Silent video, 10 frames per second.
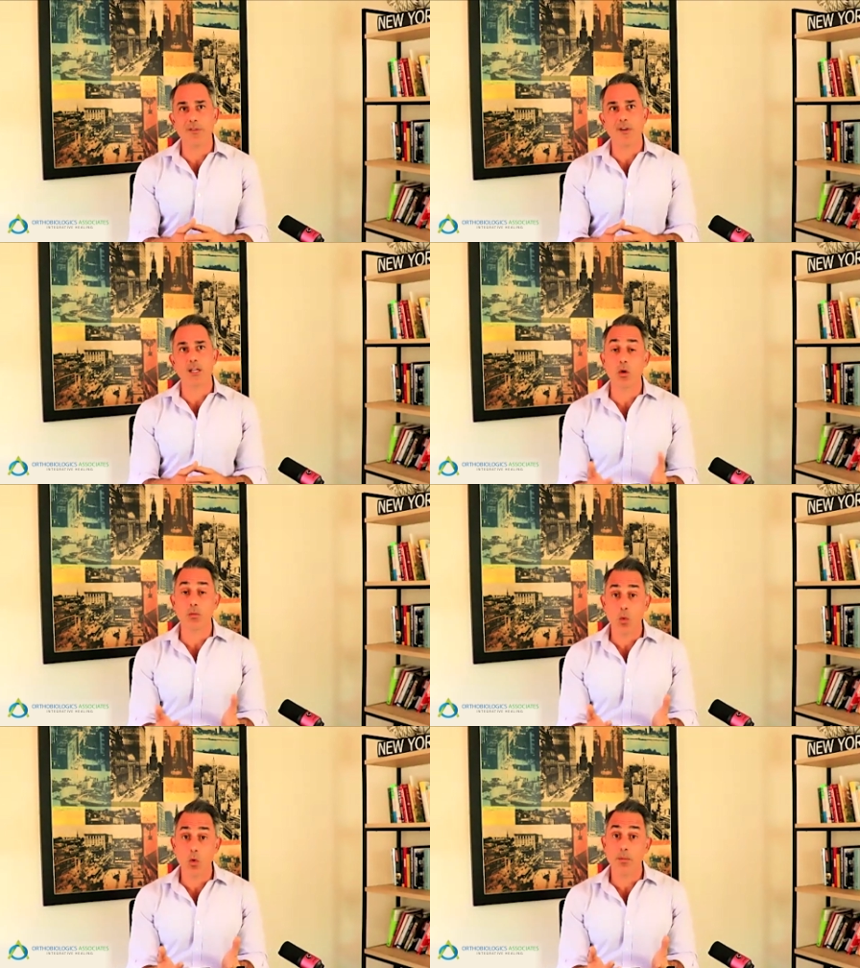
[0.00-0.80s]
you know, we're
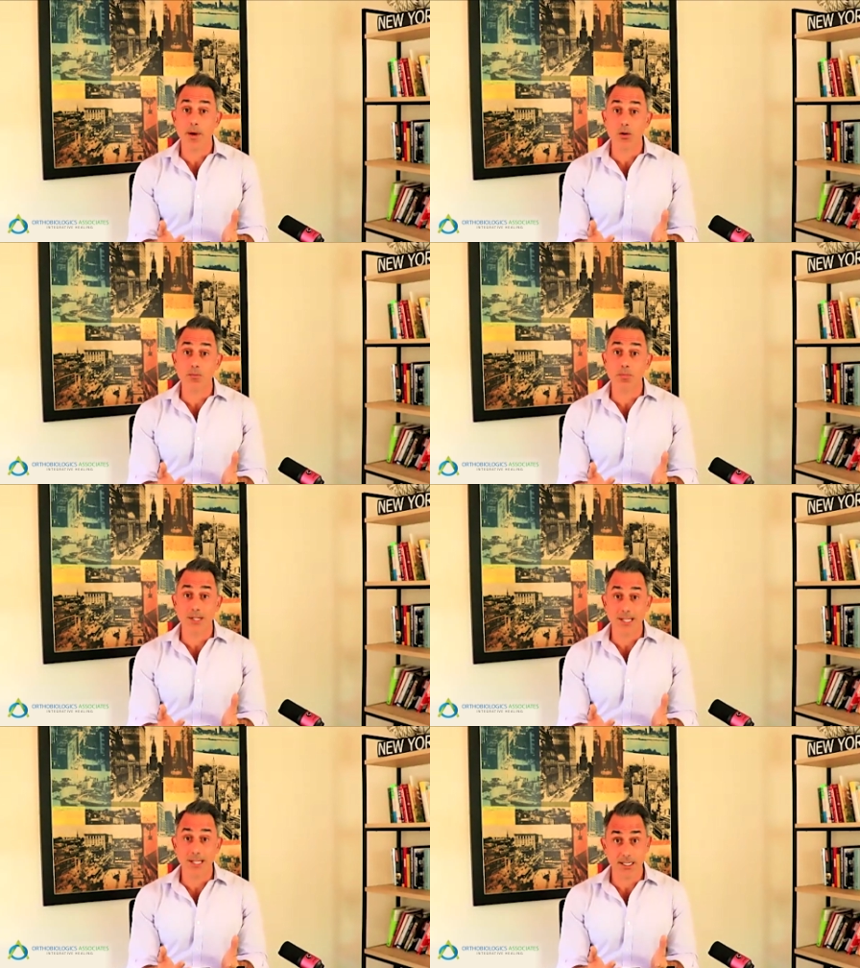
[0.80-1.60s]
finding more and more
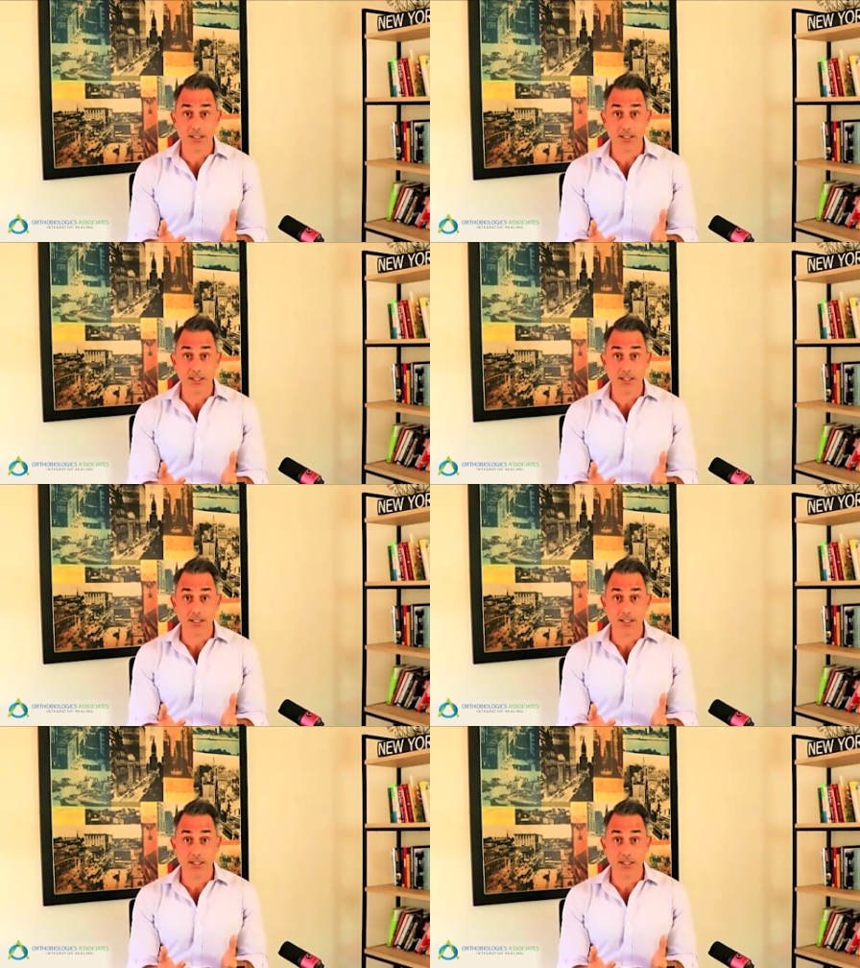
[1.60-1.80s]
about